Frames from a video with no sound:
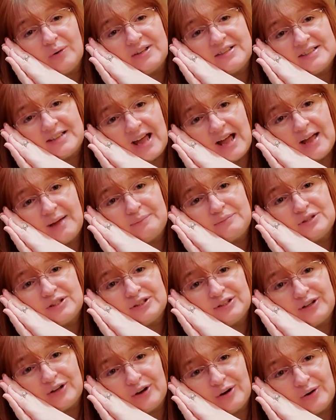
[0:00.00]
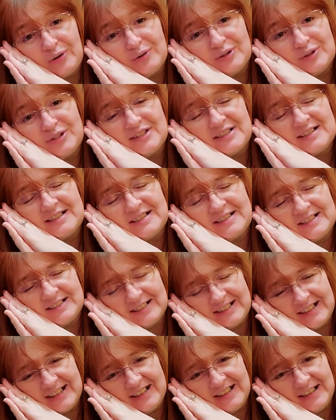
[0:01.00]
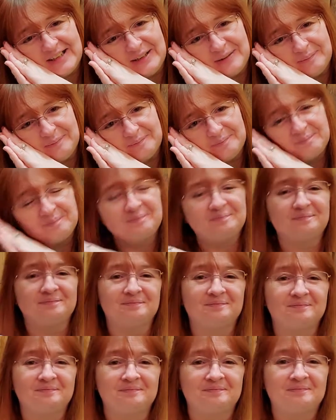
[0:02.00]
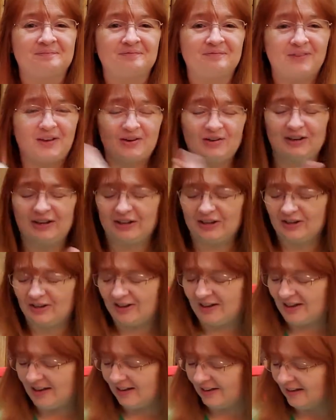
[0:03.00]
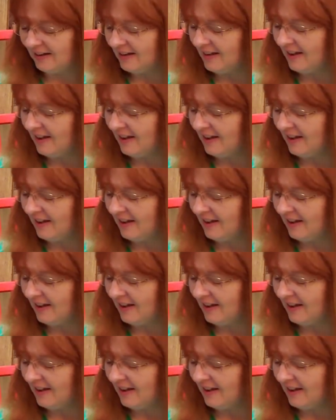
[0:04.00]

it's time to go to sleep. Very good.